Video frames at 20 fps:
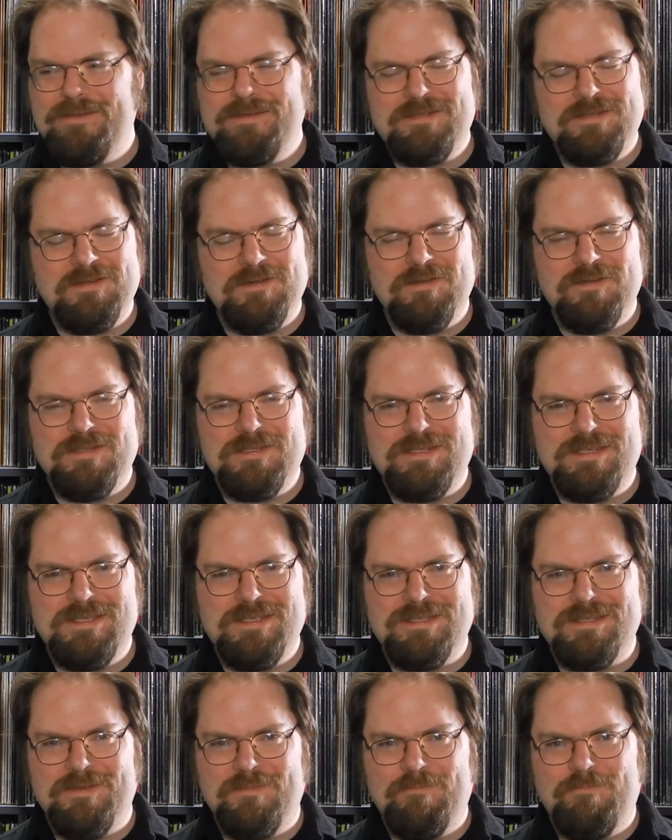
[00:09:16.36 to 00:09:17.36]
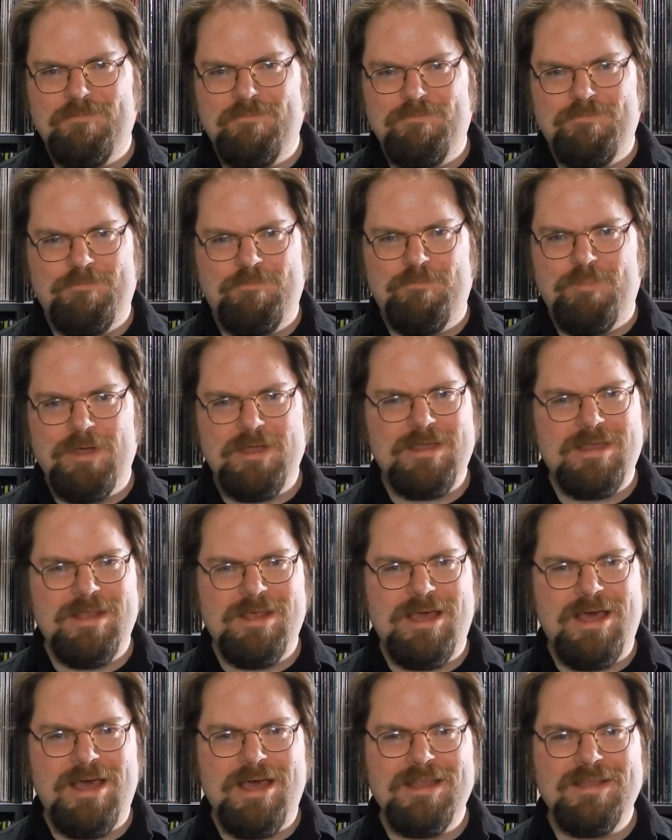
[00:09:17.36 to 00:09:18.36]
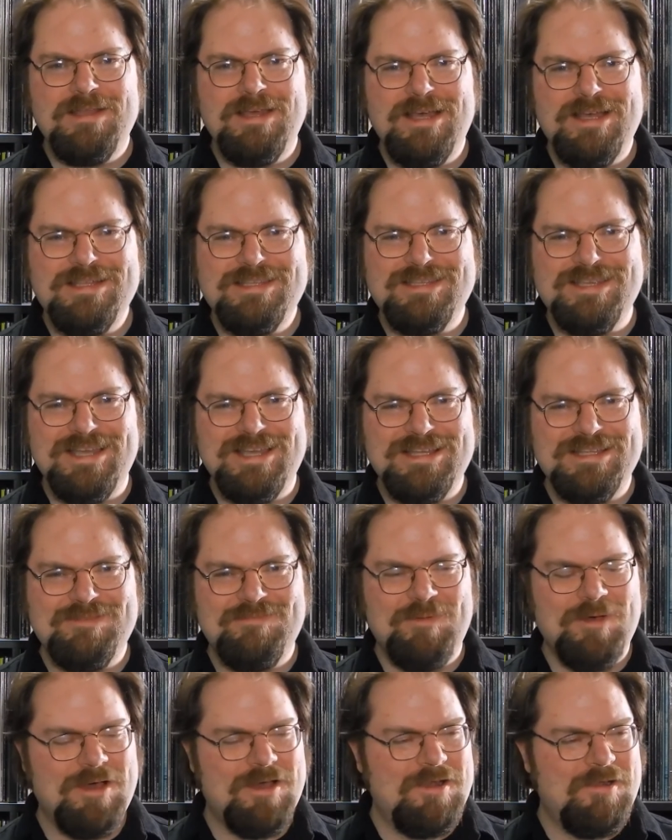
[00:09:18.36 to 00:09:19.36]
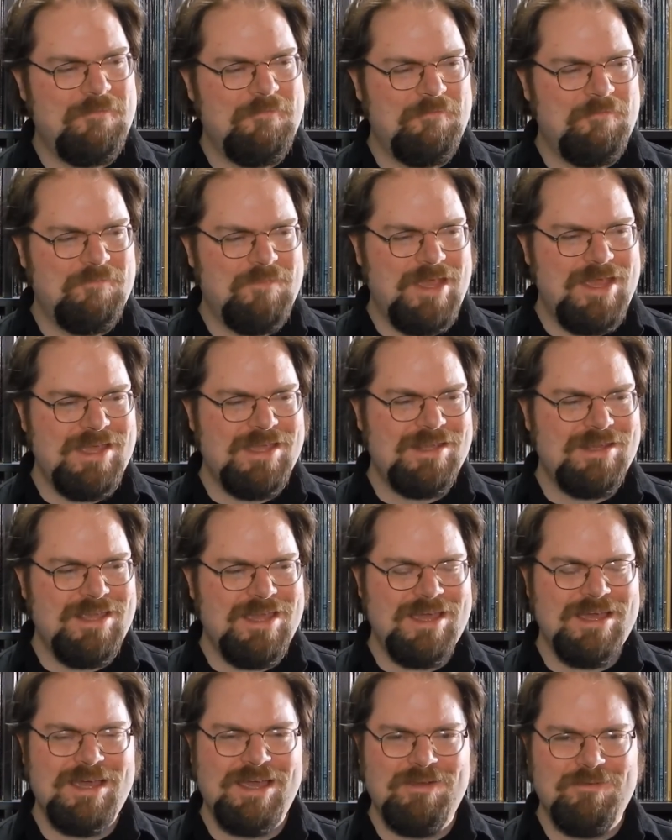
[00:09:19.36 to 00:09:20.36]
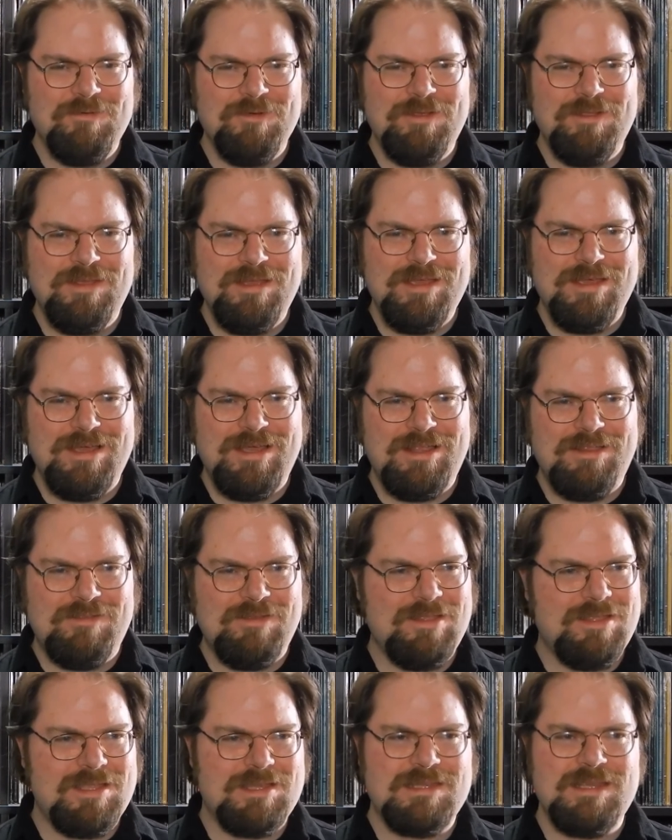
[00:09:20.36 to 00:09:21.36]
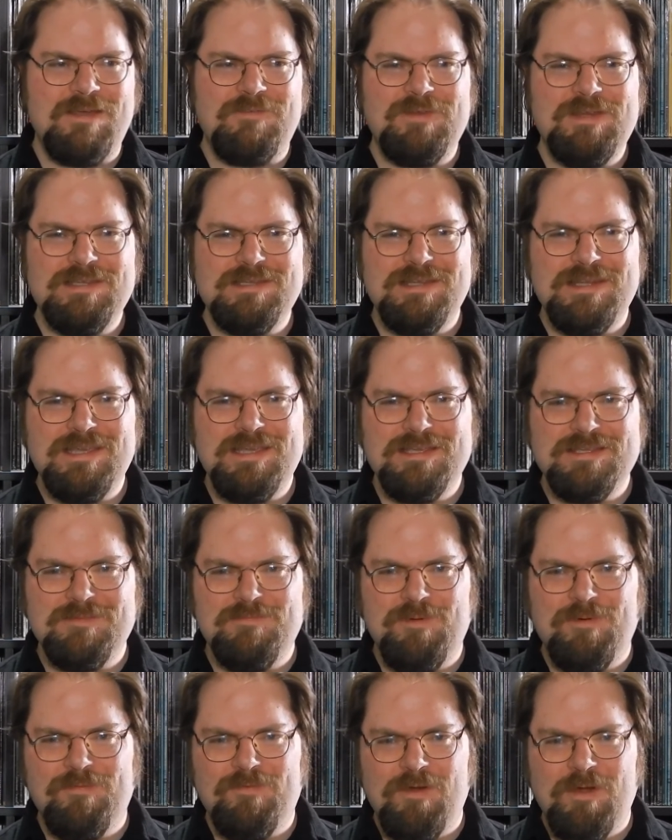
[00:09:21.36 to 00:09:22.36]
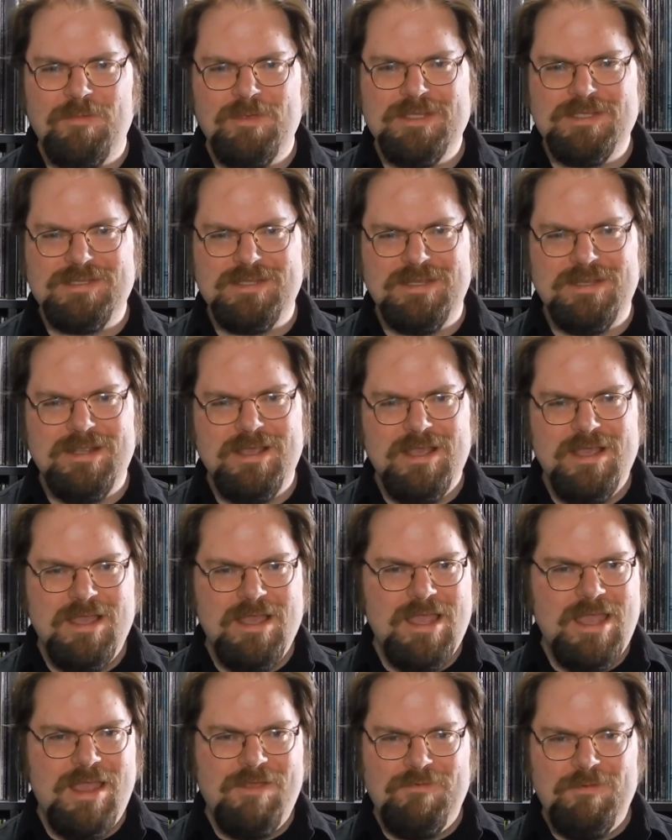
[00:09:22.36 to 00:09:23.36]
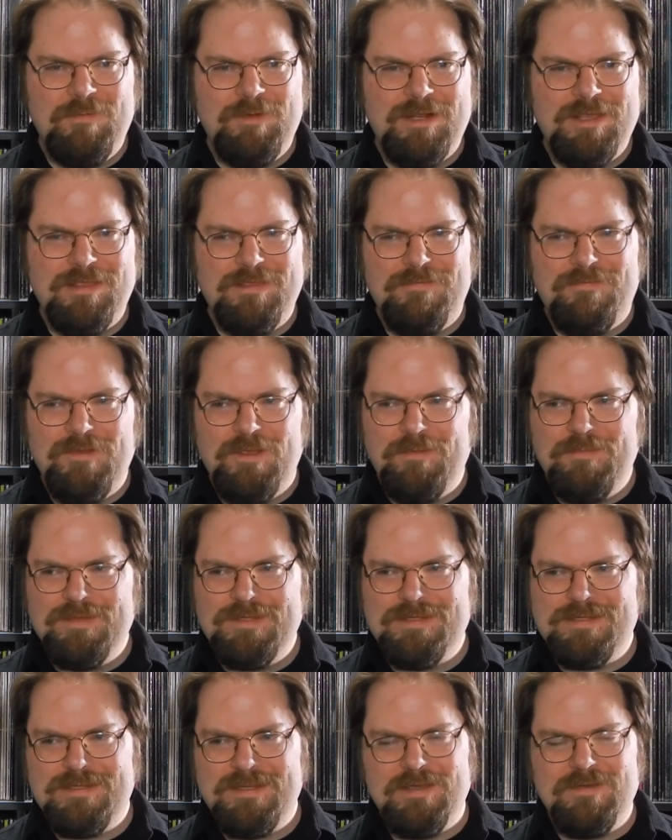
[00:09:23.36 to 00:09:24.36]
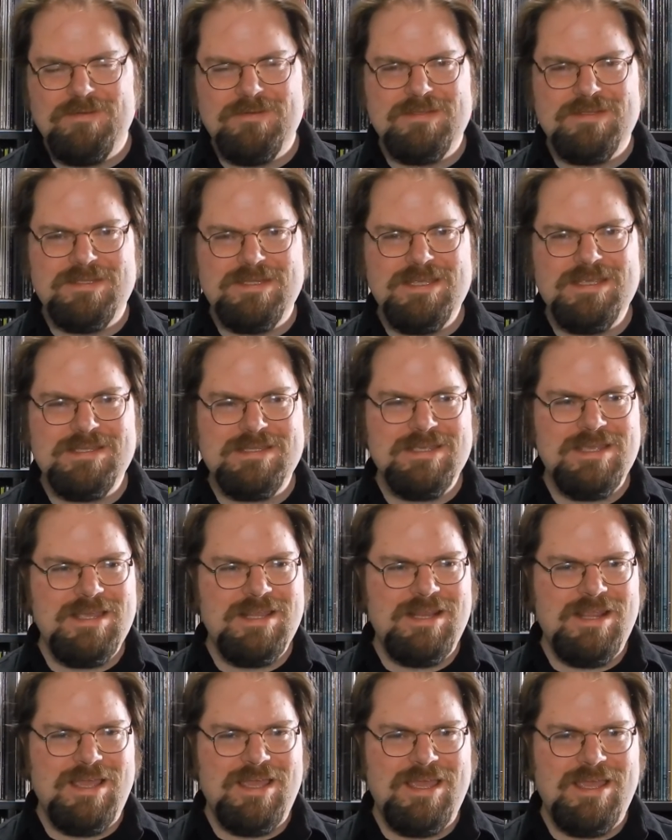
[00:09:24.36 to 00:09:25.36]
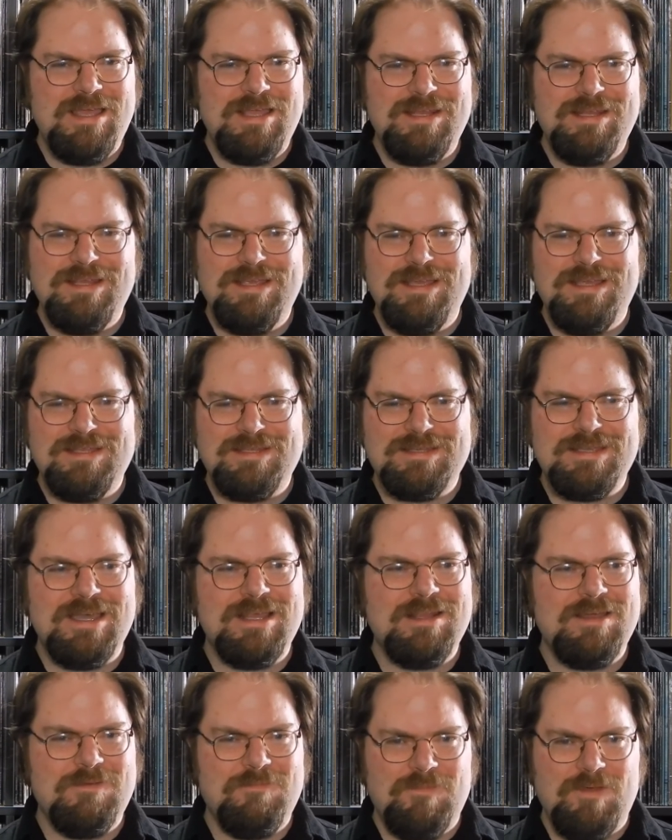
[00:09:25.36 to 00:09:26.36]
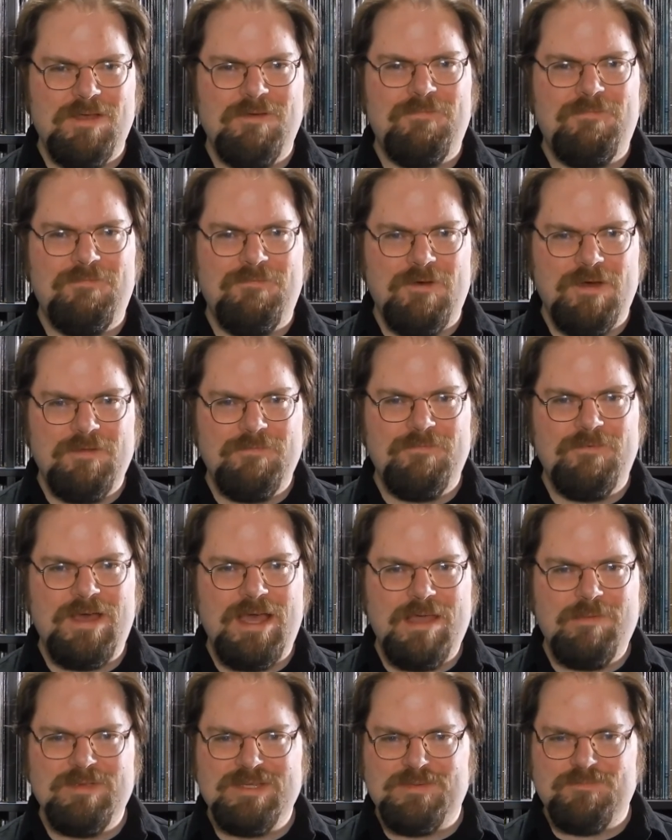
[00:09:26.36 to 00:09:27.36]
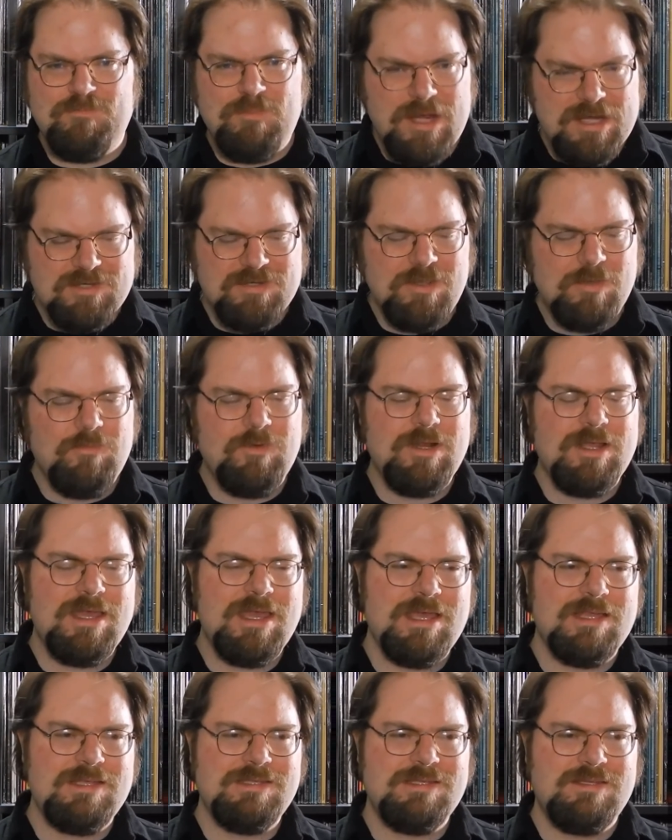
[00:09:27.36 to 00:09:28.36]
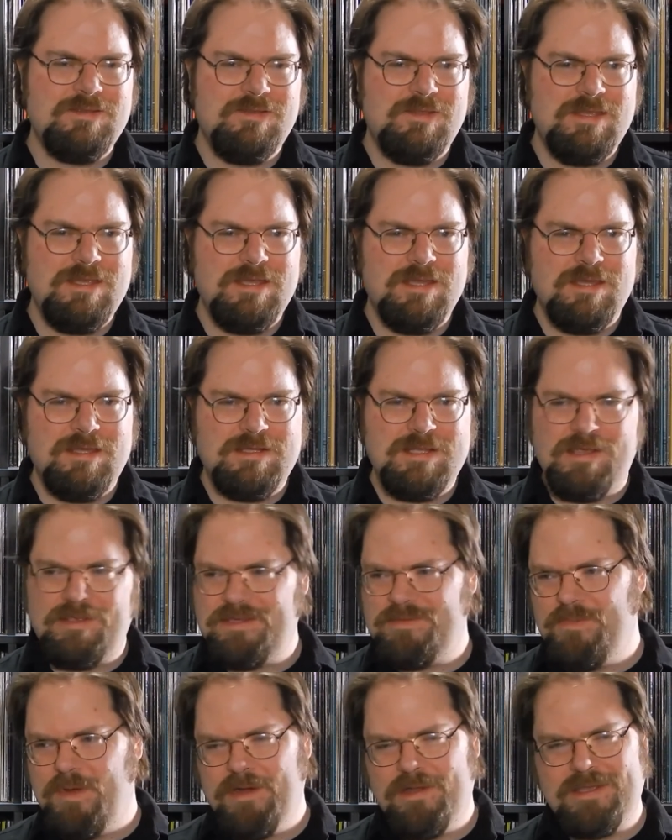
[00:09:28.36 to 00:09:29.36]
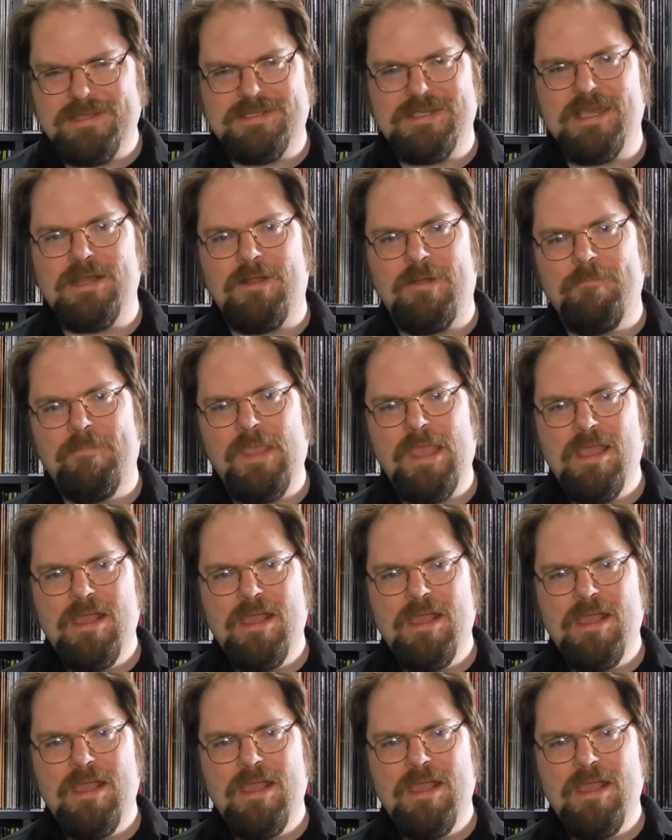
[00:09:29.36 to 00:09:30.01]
sure, it's a bucket of hot nonsense, but man, yeah, I like Daphne Zuniga's performance, and everybody in the film is, you know, decent, and it's got a fun vibe, especially when it gets to the Dallas Market Center.